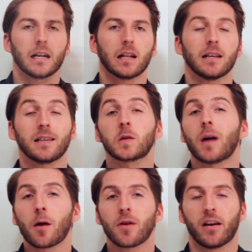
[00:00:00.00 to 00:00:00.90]
This is
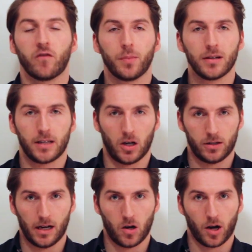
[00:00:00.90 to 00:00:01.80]
why we have built
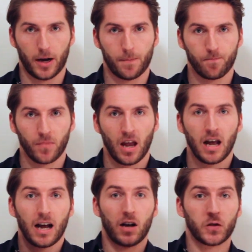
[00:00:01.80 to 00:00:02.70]
HotelOga,
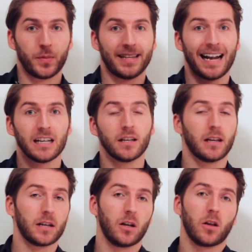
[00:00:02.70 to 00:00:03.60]
a hospitality
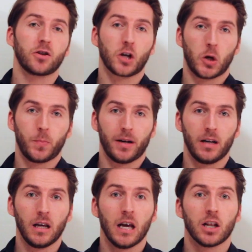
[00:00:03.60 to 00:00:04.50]
technology
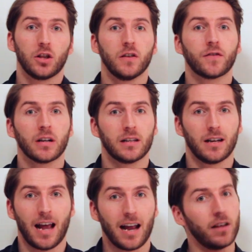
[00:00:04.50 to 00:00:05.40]
company different
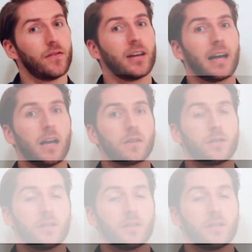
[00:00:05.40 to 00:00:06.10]
than anything else